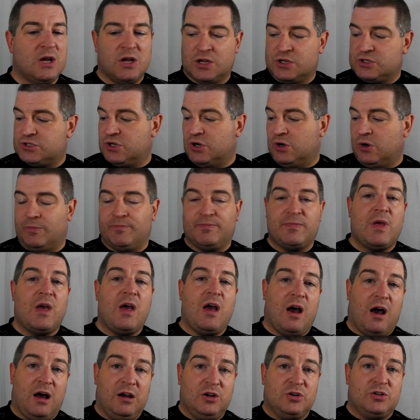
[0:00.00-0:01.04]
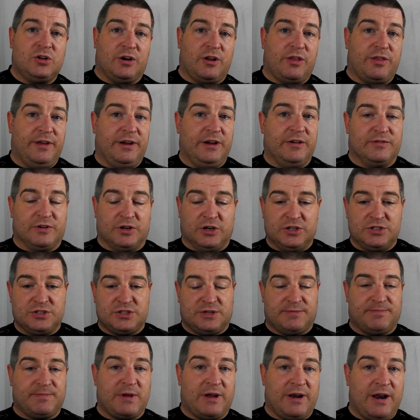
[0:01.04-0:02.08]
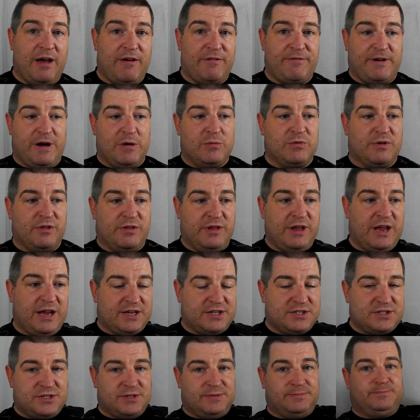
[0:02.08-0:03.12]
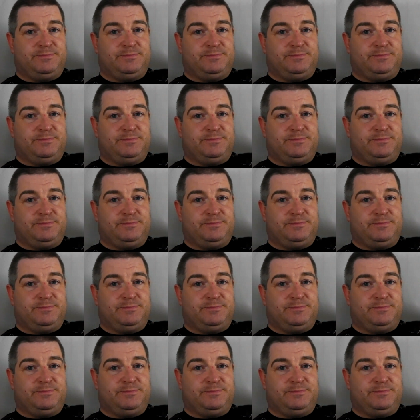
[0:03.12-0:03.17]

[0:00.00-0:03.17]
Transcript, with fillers: So I looked on Thingiverse and I found this.